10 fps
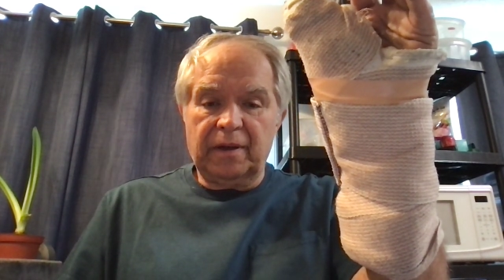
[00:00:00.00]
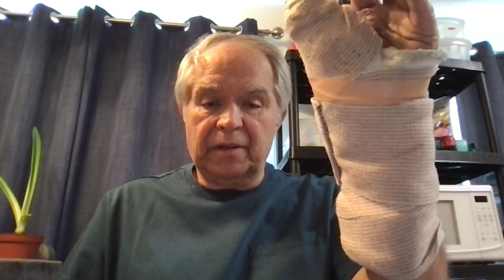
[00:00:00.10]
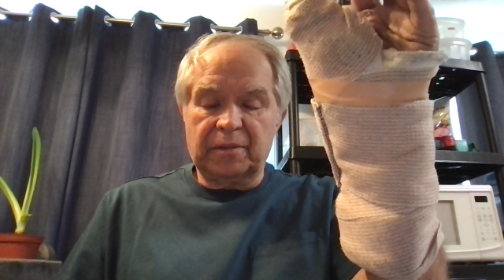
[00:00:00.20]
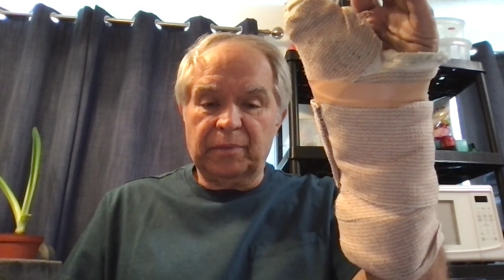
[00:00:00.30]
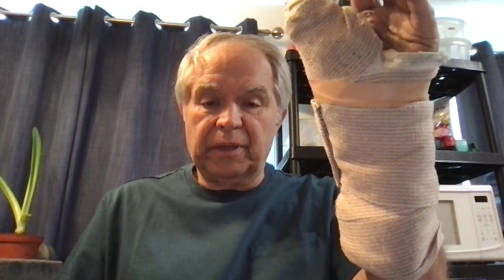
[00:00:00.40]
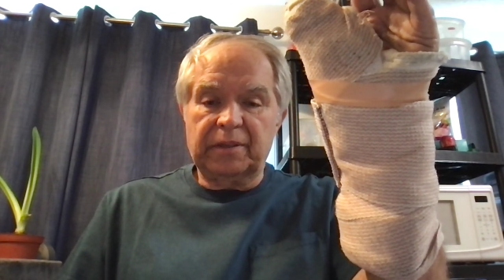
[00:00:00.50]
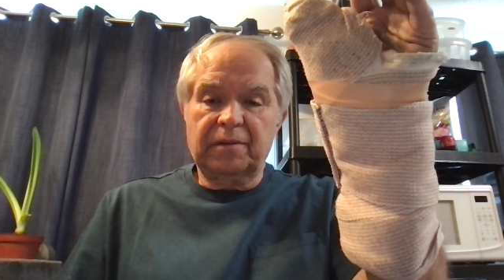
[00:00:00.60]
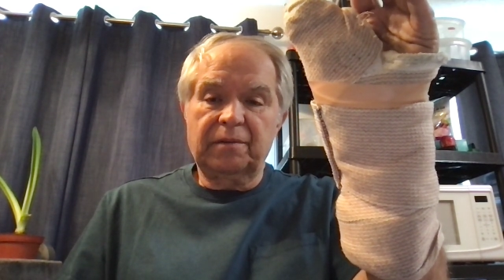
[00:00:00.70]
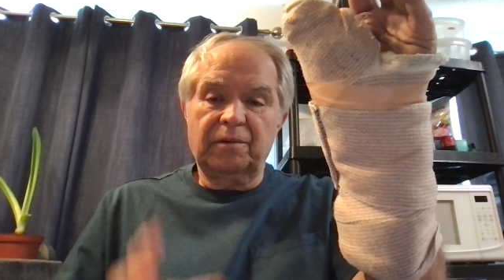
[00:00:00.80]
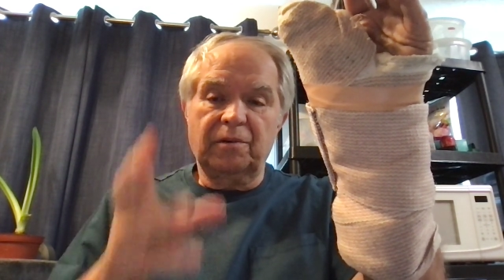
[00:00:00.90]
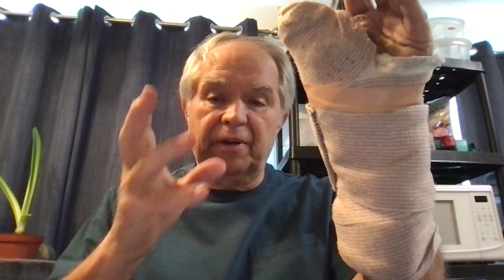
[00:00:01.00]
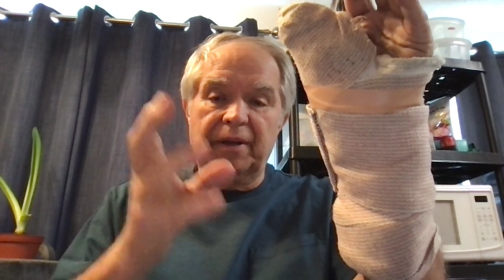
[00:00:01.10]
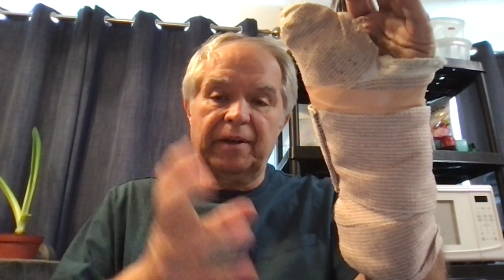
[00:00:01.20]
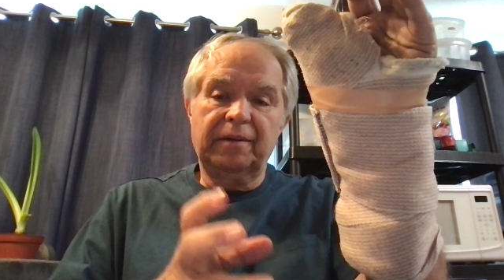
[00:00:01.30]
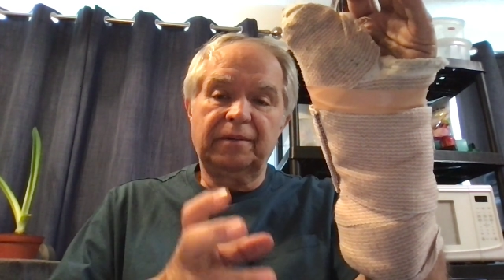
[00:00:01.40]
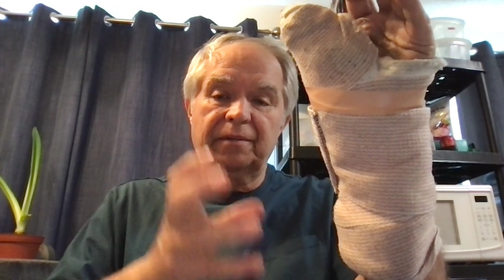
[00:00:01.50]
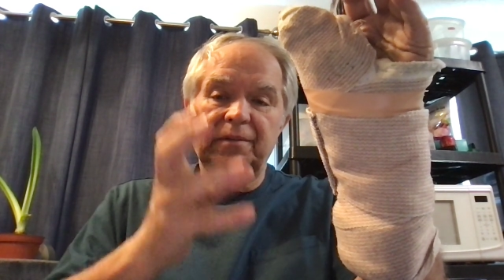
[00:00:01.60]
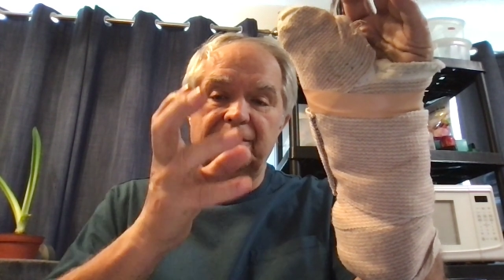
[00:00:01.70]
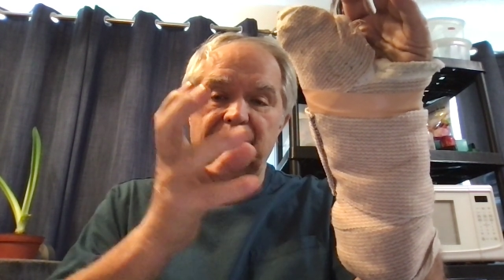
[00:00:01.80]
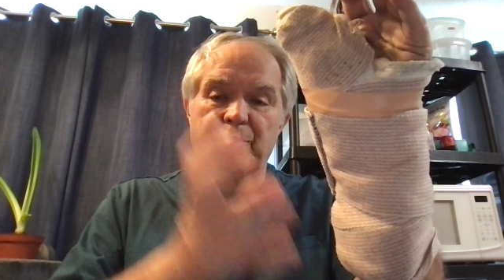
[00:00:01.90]
a splint or a
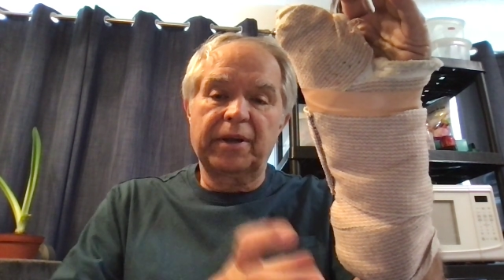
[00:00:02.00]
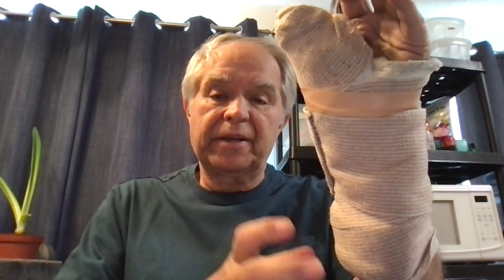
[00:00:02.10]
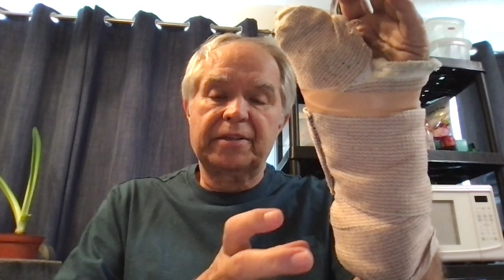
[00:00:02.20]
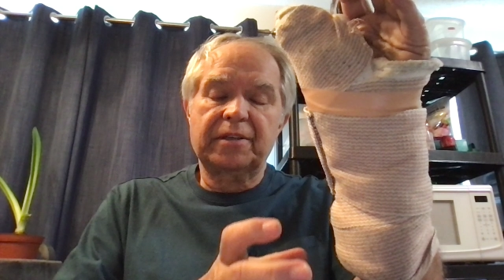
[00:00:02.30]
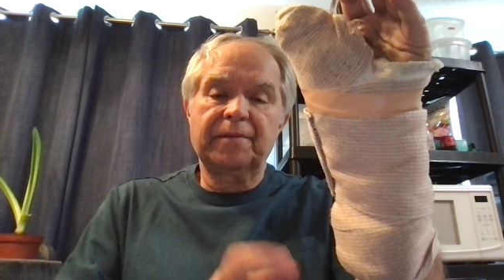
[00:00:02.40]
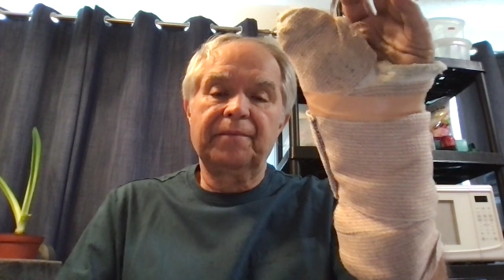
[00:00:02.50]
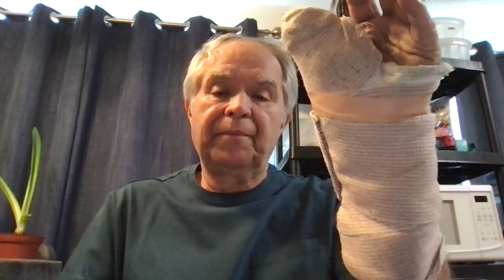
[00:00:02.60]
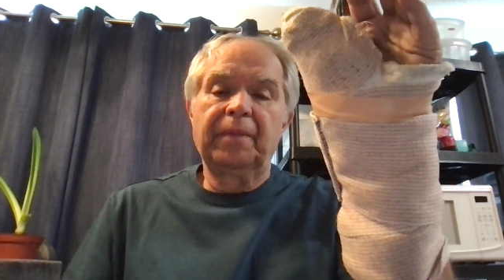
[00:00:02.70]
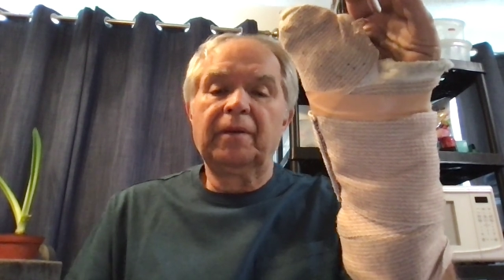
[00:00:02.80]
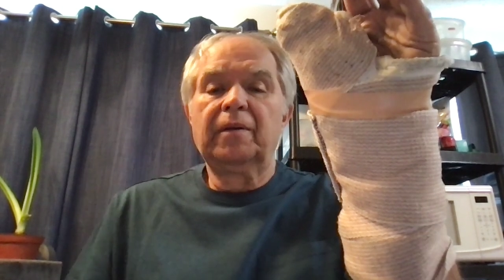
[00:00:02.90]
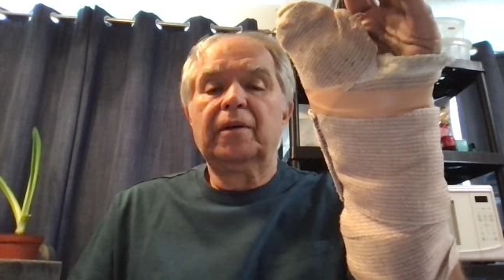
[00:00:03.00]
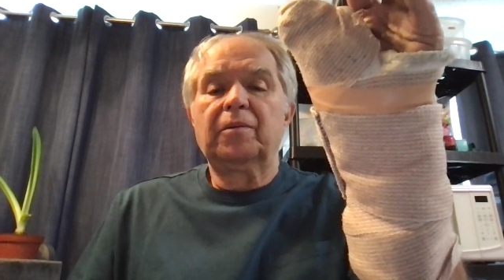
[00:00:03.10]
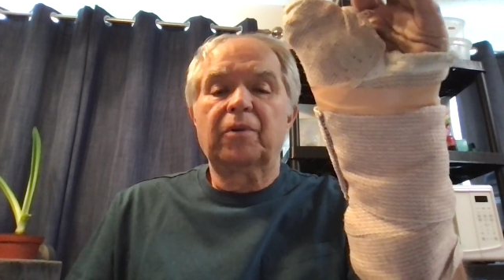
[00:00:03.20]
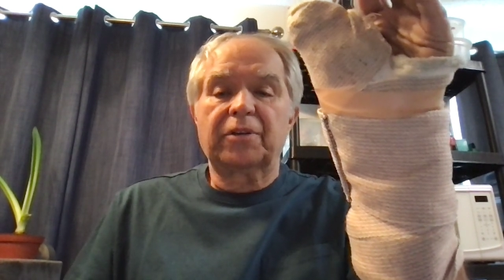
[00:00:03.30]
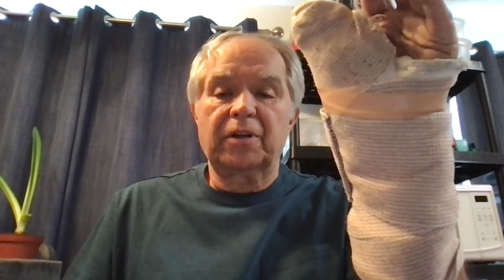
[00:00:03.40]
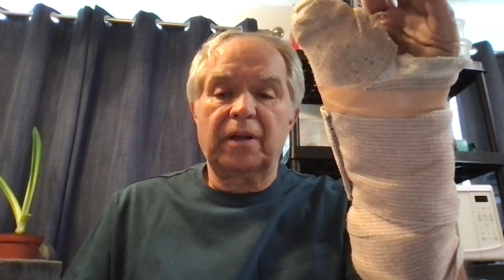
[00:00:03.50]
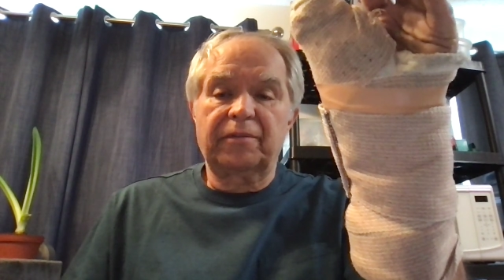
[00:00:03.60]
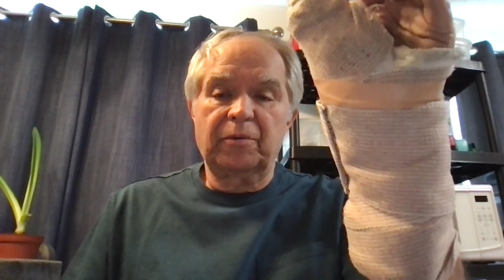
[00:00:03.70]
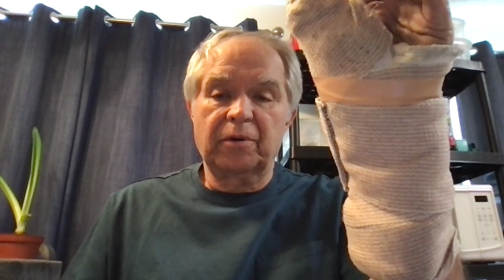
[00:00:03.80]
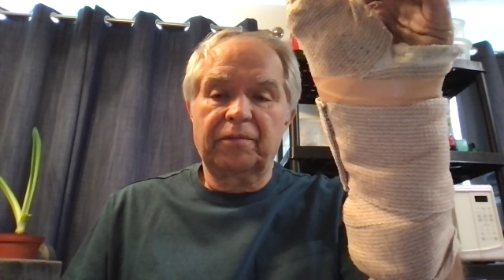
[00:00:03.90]
brace which I'll have
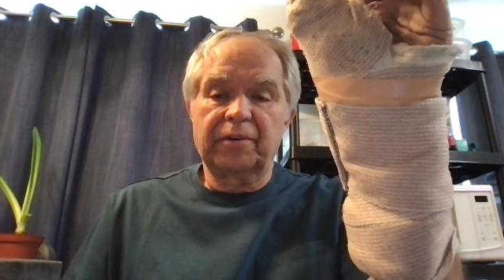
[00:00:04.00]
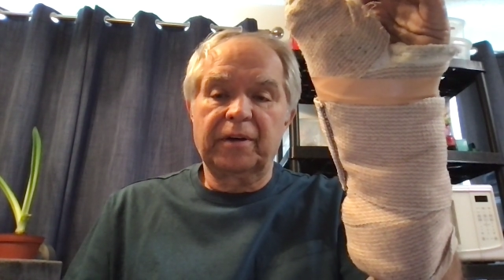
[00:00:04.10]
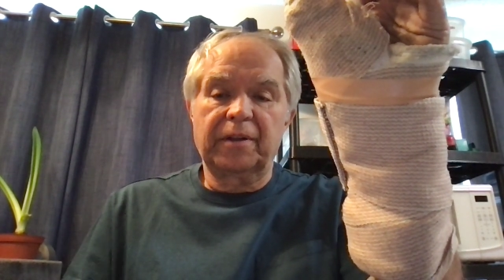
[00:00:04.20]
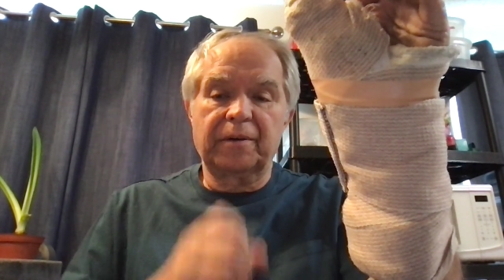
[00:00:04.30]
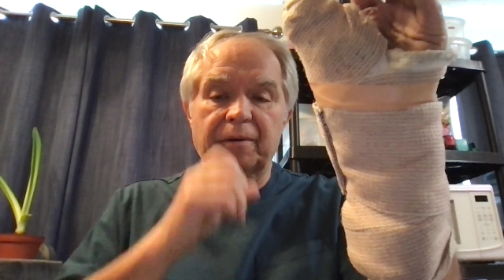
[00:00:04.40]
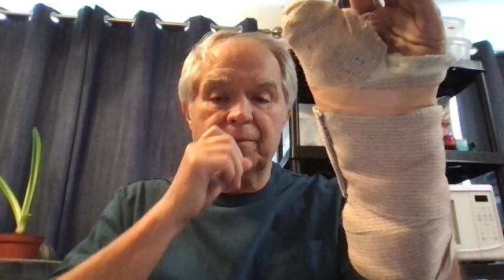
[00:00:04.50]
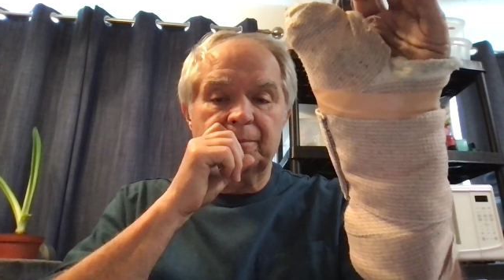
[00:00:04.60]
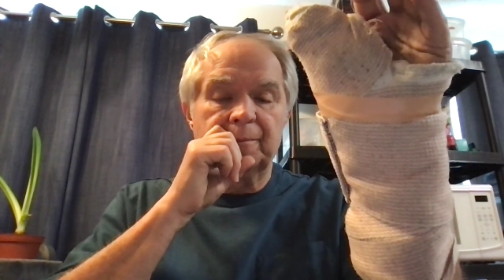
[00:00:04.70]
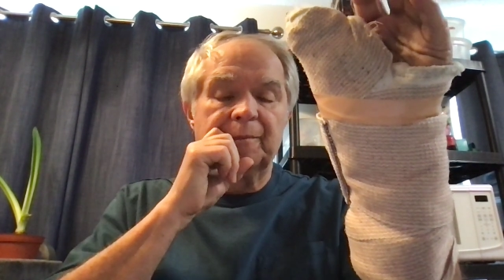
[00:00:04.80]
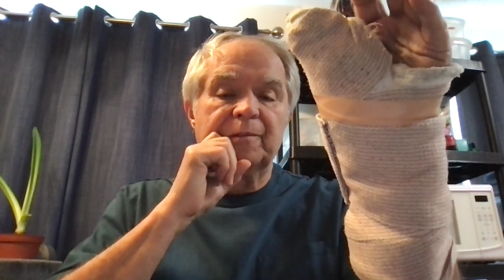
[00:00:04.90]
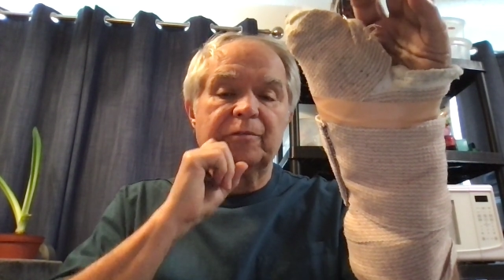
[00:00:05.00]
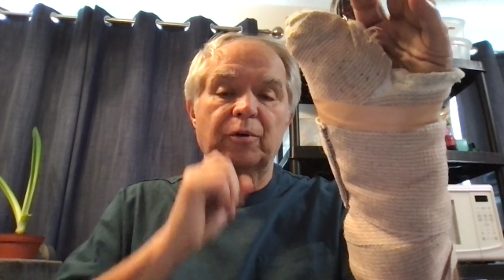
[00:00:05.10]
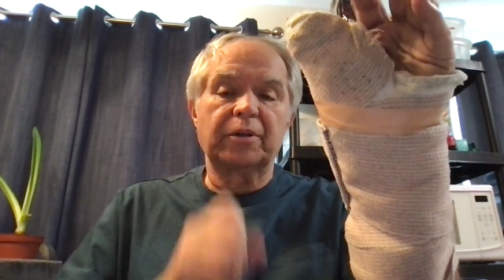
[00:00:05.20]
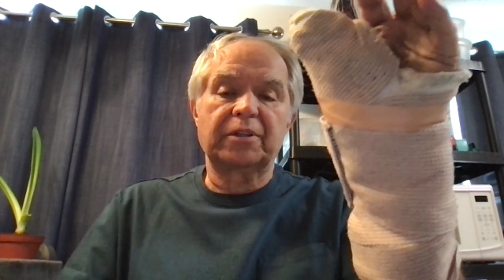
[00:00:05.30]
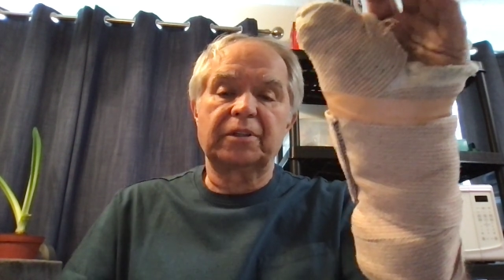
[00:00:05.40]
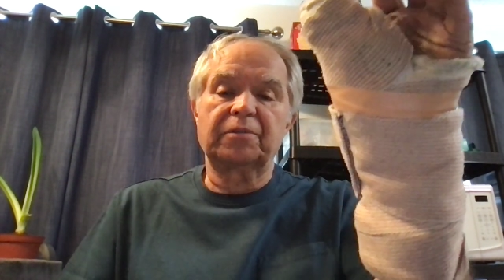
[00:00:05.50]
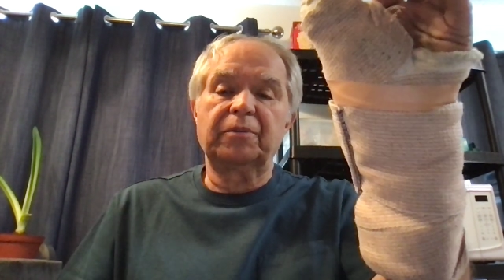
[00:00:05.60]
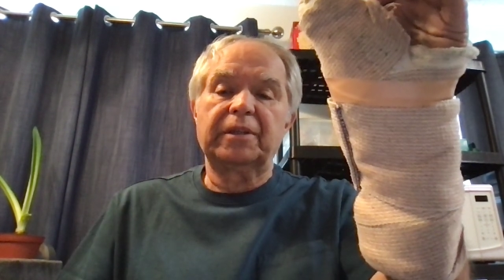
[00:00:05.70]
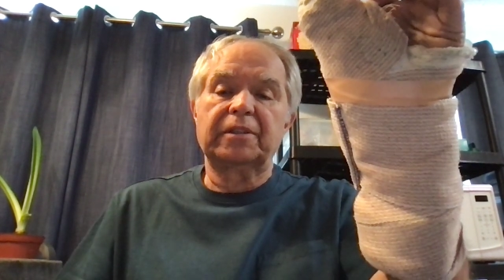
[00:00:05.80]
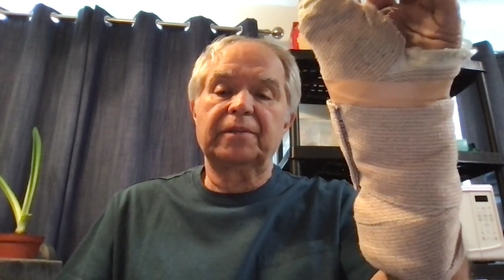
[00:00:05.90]
to wear for another four to six
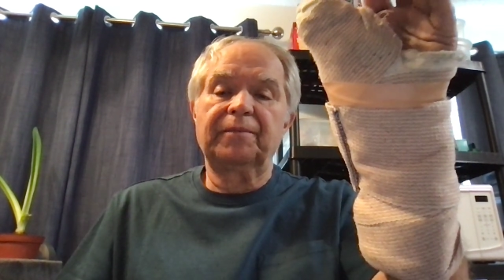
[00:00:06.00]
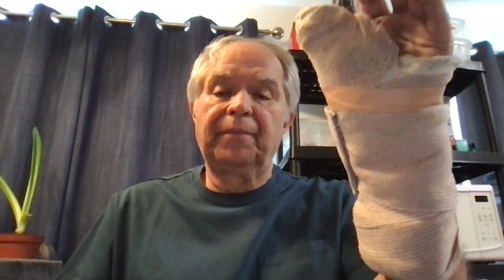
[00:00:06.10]
weeks